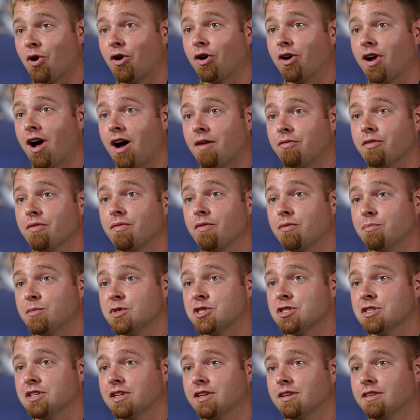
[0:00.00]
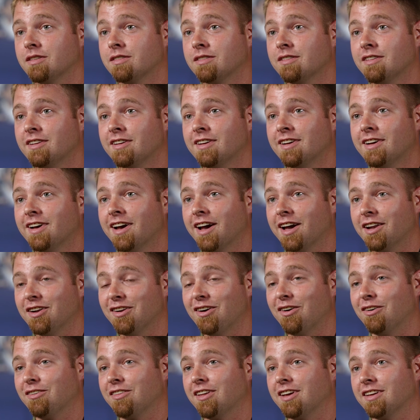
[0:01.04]
part off of the machine and
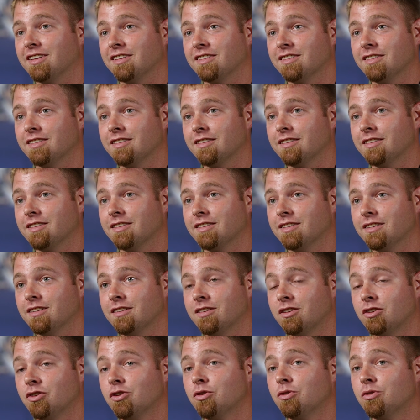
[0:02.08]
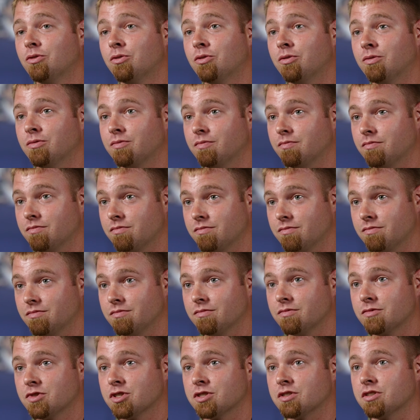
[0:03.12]
know that you
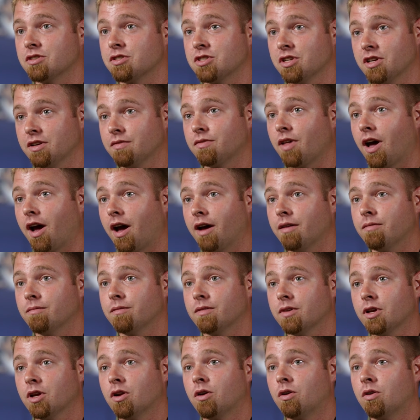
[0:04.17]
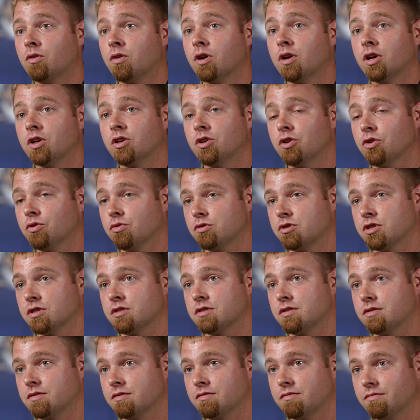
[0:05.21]
just achieved that. You know, you
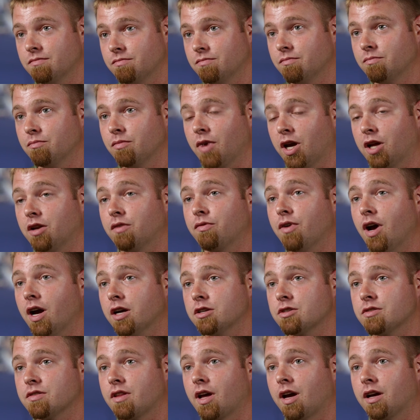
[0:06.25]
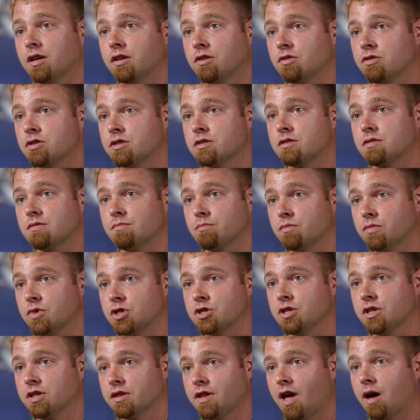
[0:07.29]
just manufactured that. You just
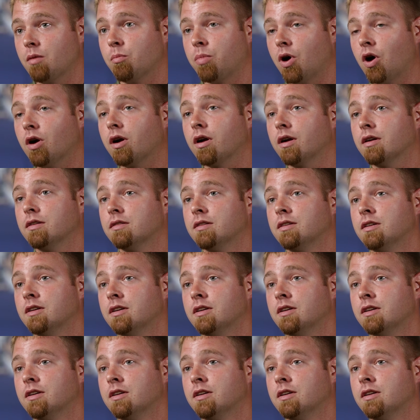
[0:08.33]
machined that part